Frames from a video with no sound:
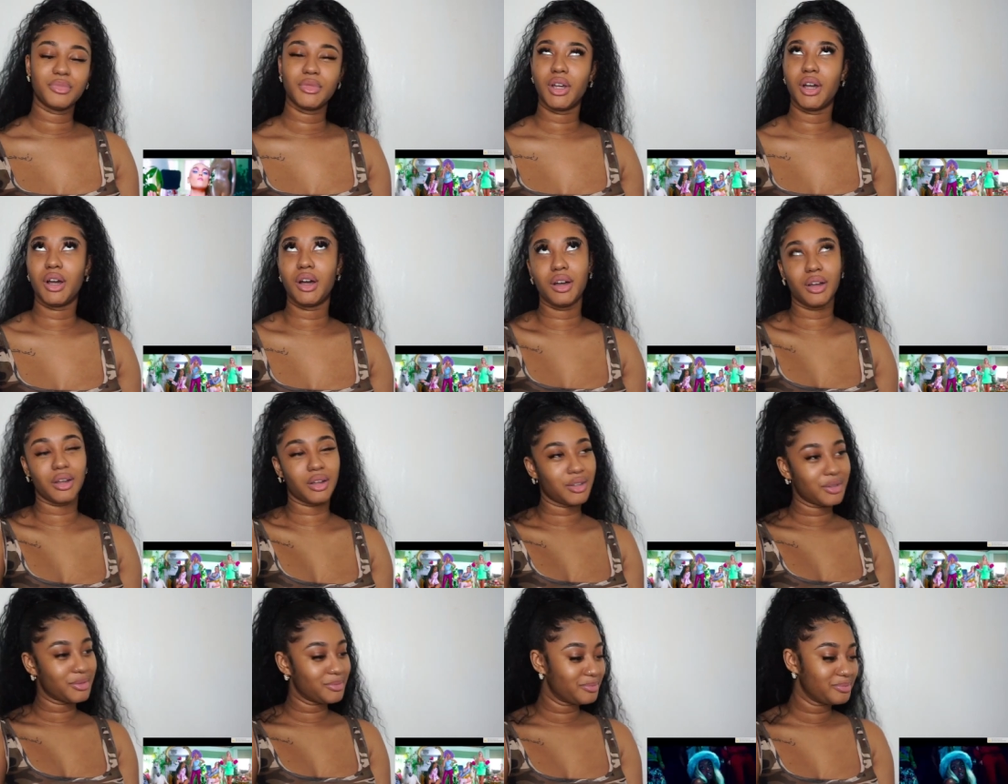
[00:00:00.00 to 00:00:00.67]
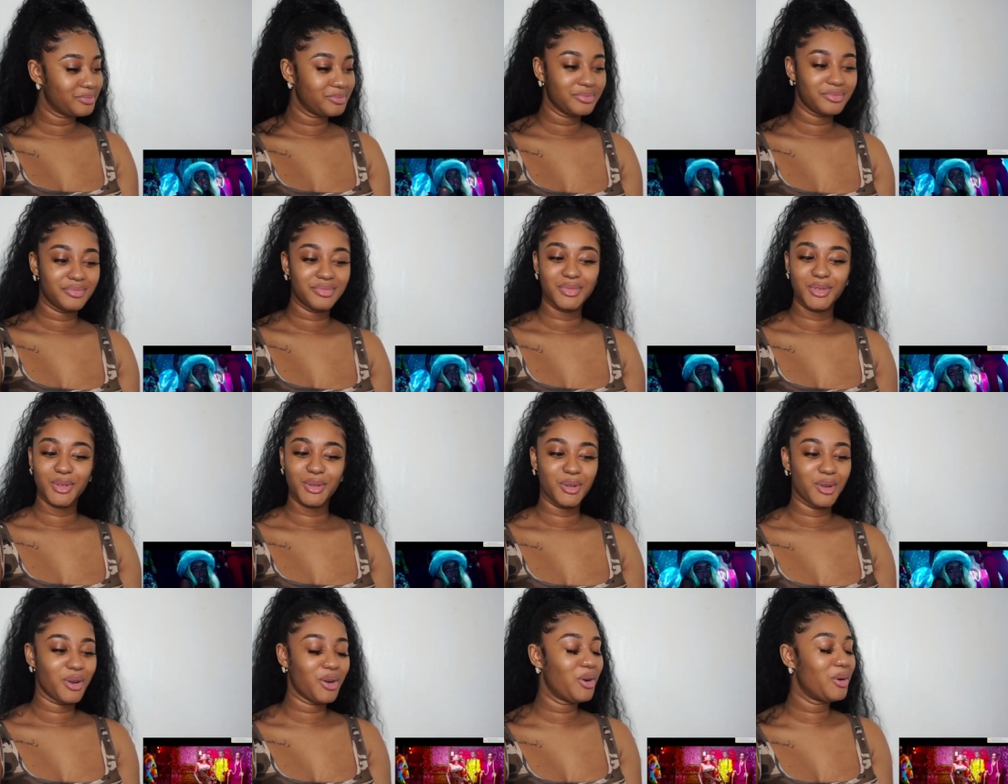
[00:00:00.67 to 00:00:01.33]
Uh,
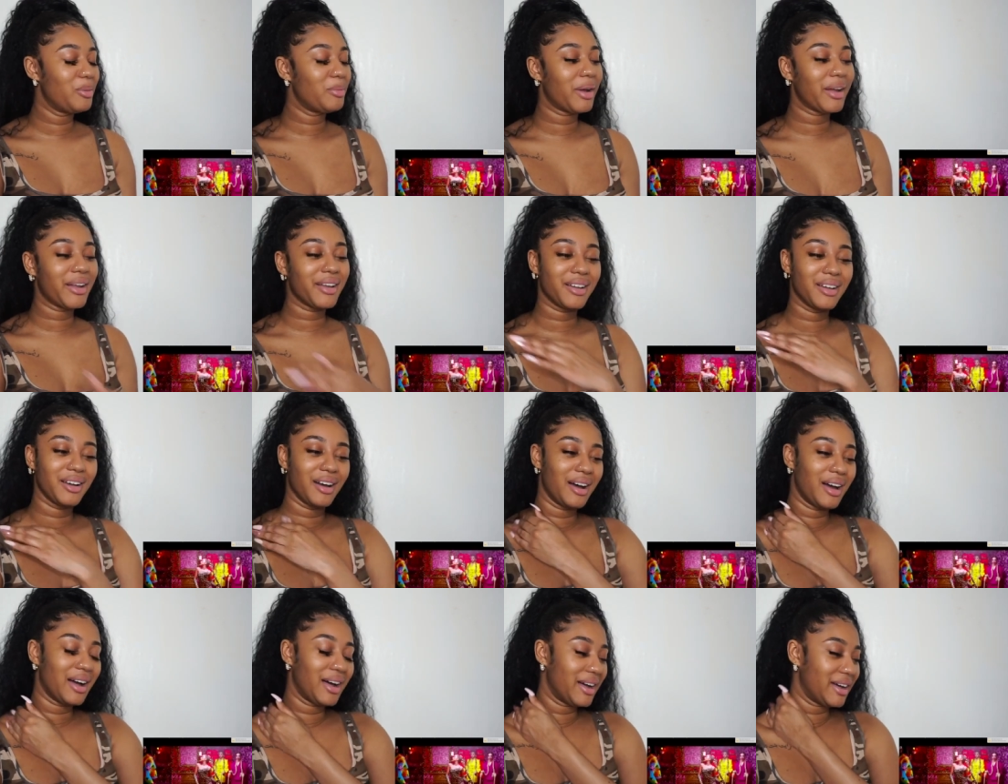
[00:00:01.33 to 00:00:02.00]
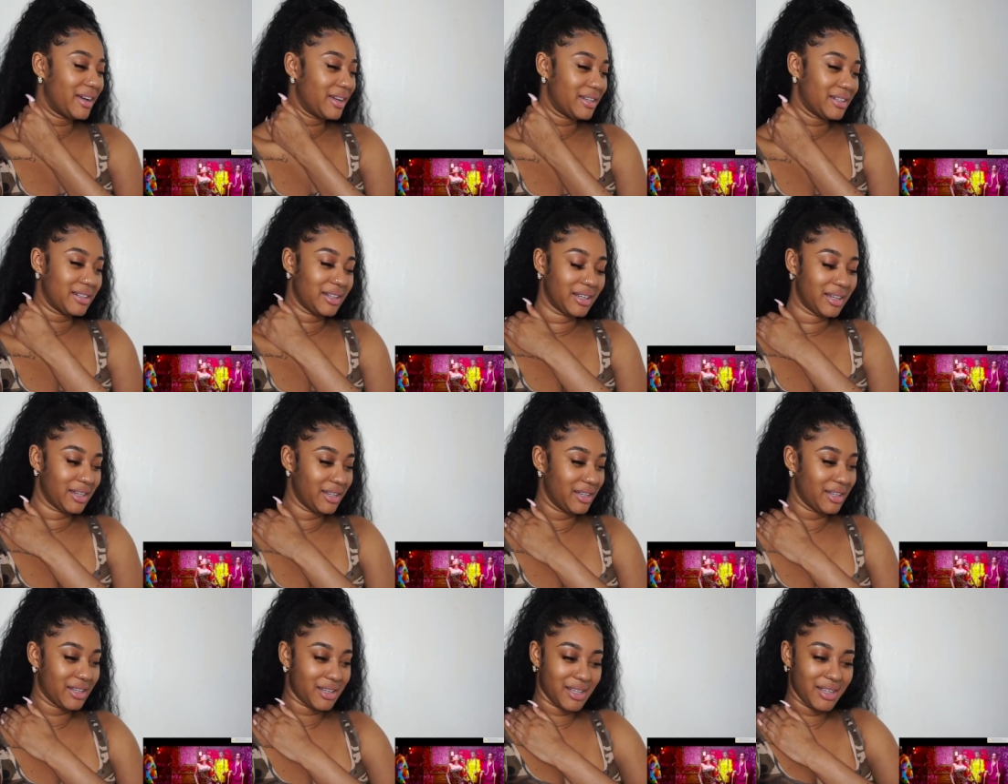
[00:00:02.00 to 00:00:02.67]
oh my god,
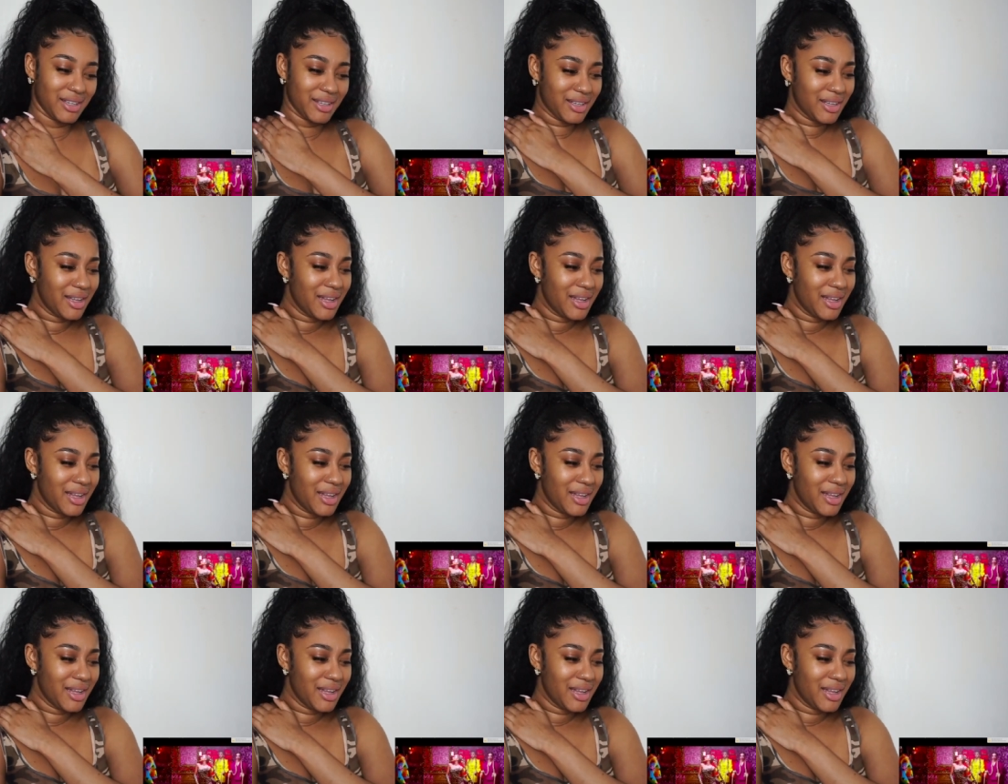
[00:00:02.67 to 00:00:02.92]
like